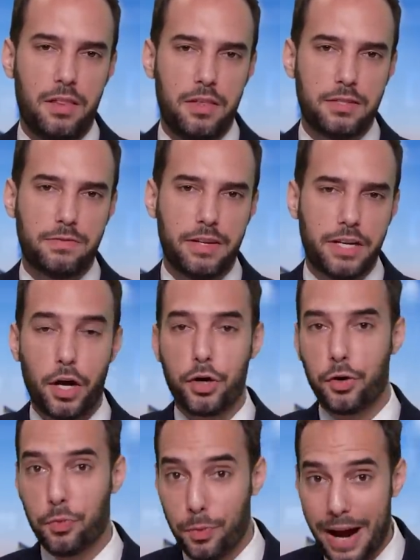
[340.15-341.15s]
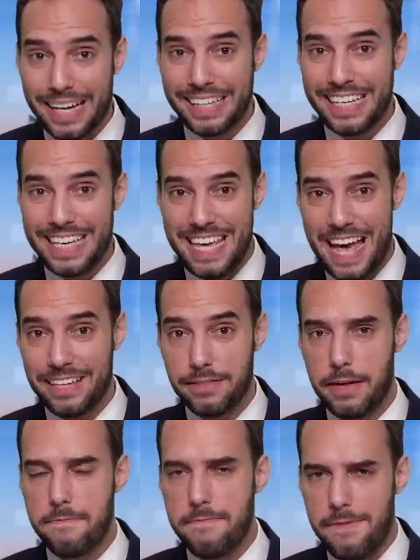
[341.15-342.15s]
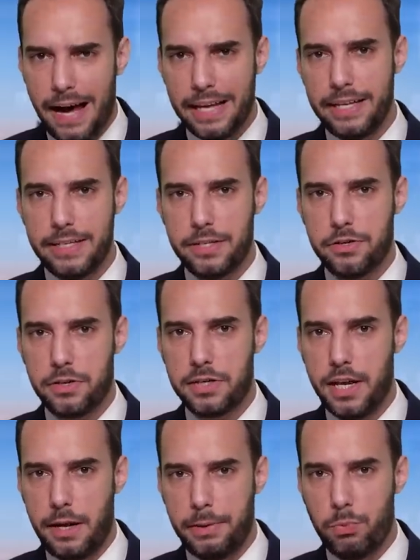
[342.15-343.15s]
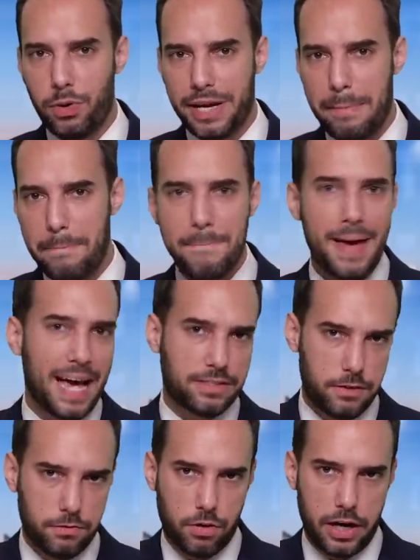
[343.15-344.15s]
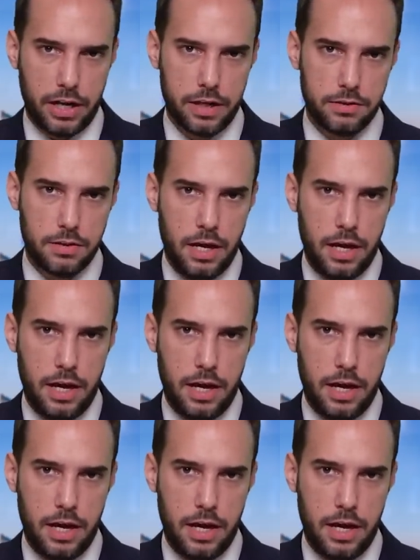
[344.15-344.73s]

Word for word: This flick correctly guessed that violent entertainment will get massive ratings.